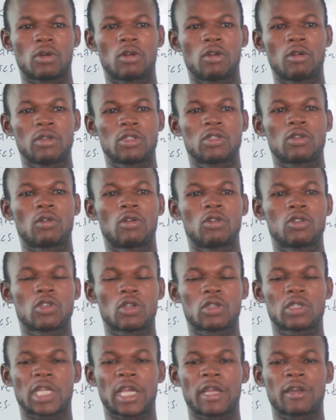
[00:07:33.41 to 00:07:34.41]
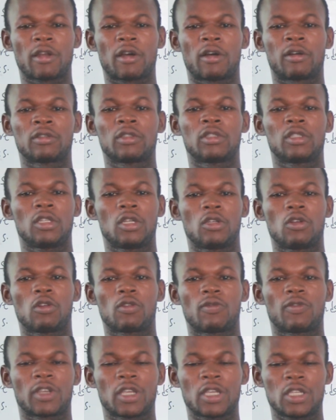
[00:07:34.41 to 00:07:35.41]
Always also turn on the
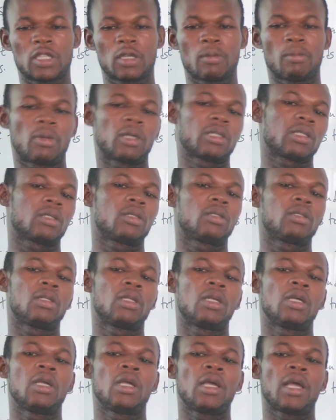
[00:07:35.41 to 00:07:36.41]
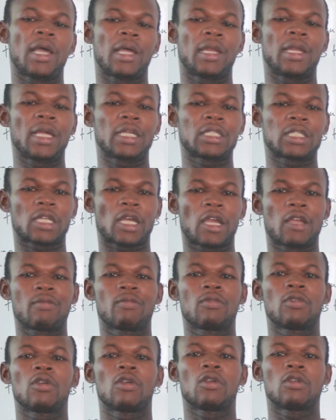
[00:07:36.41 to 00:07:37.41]
notification button, and next time
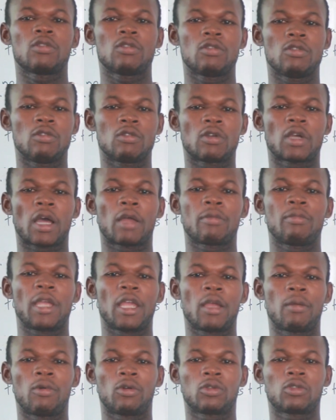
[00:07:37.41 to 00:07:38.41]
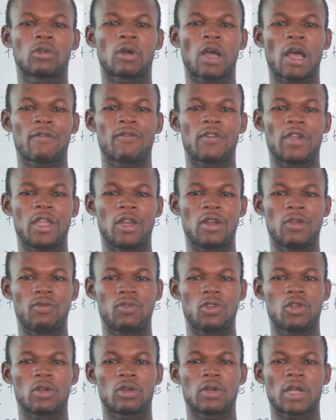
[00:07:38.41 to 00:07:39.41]
you can be able to have any
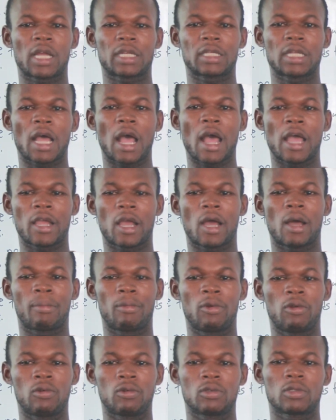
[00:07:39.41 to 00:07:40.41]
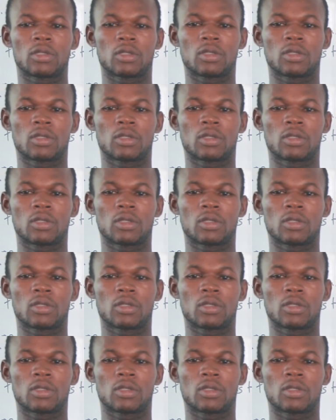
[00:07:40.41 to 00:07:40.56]
video that I upload.